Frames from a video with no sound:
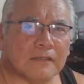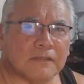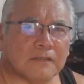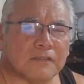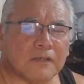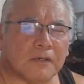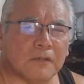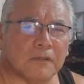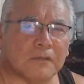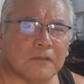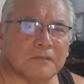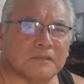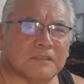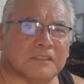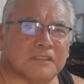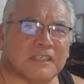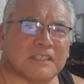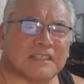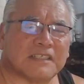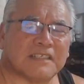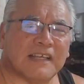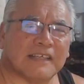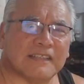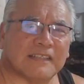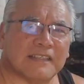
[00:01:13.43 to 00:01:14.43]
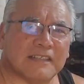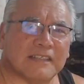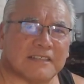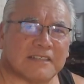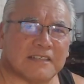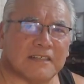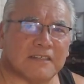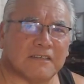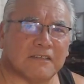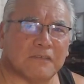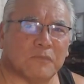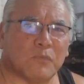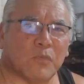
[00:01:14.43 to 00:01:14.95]
So just like this
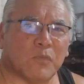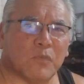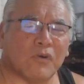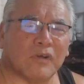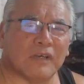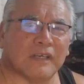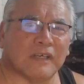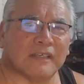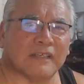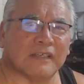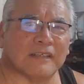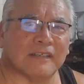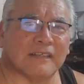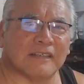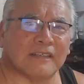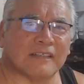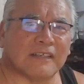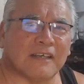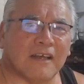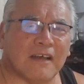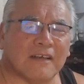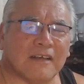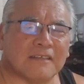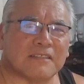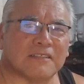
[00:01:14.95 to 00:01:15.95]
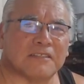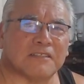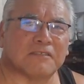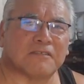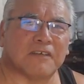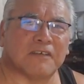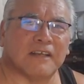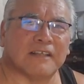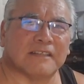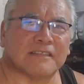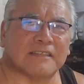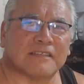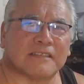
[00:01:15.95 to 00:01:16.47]
little boy uh,
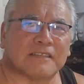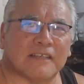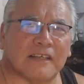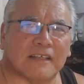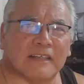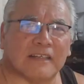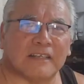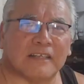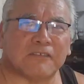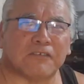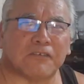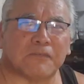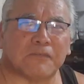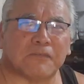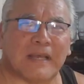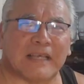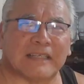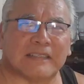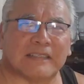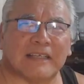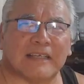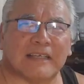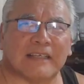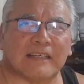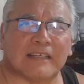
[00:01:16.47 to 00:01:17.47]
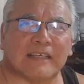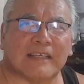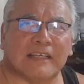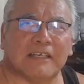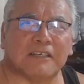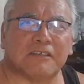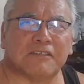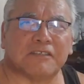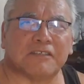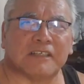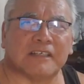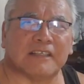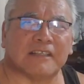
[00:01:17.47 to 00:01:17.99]
concentrates electromagnetic
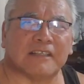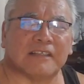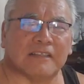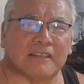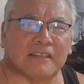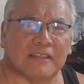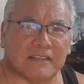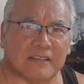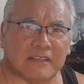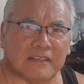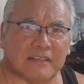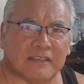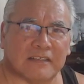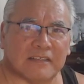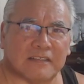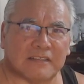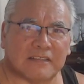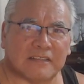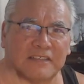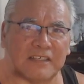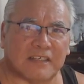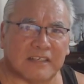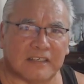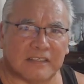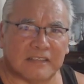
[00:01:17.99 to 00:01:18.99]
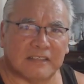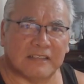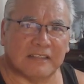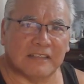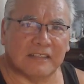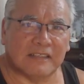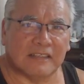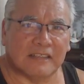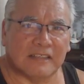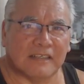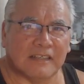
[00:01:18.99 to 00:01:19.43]
energy, the sun,